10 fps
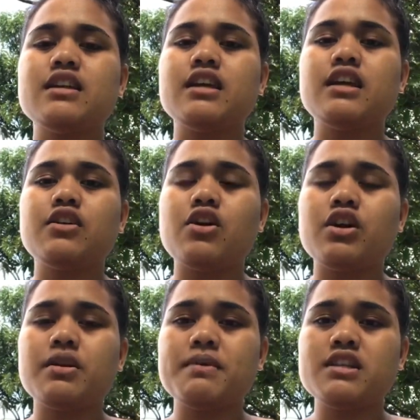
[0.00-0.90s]

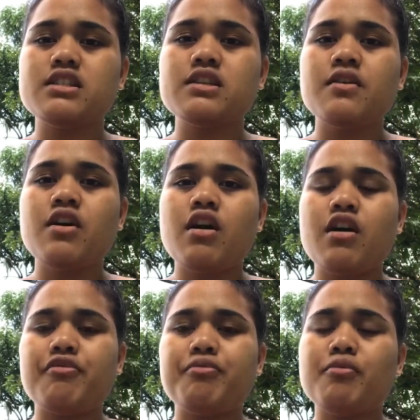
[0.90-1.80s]
economies
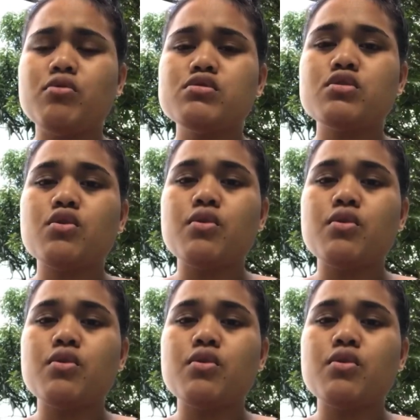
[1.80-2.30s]
of most